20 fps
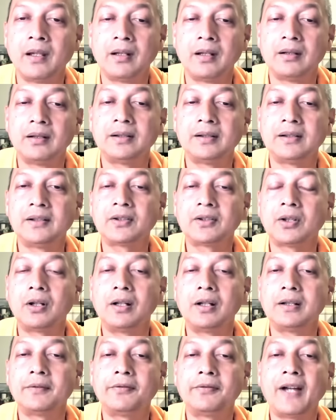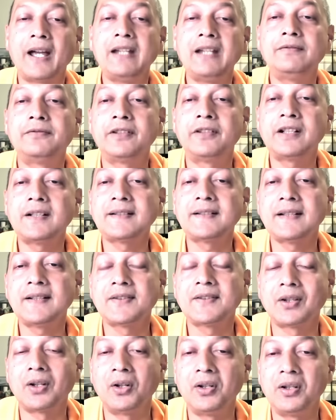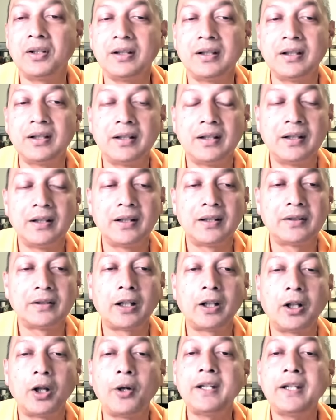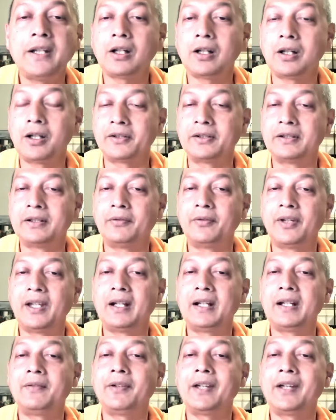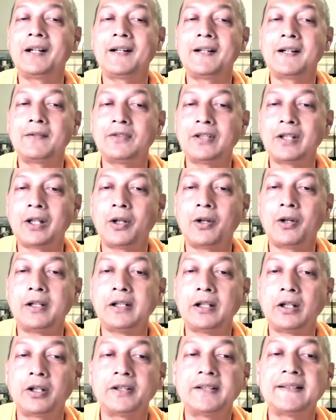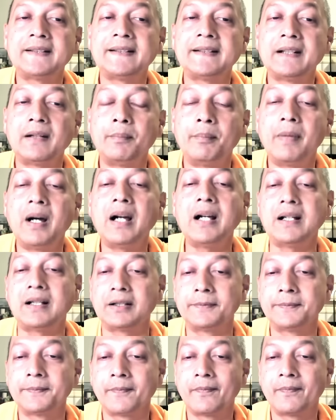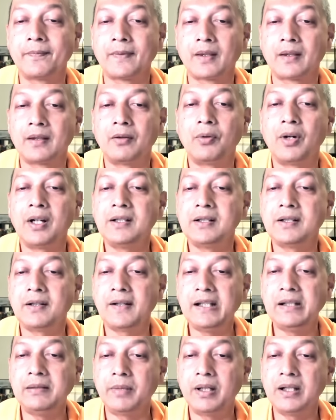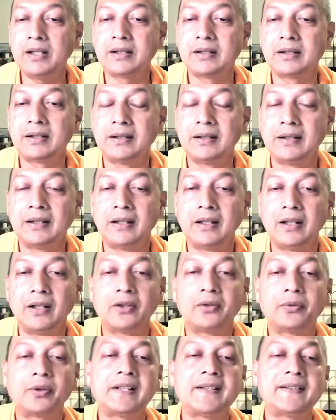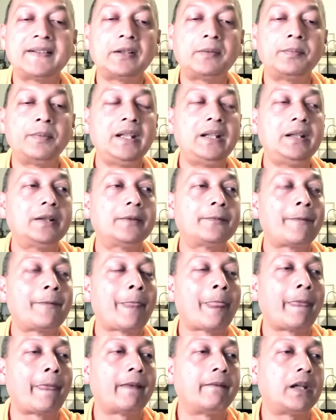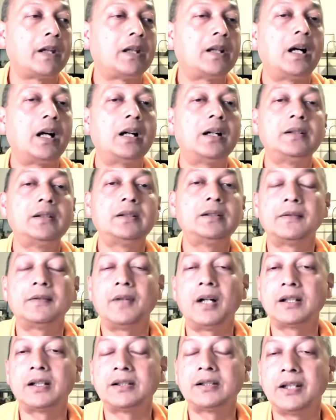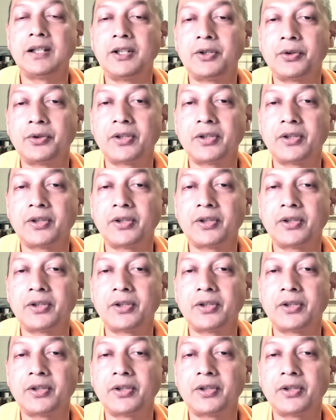This is called 5 verses on the loincloth, the wearer of the loincloth. This is a monk, the wandering monk. What does it mean? Vedanta vakyeshu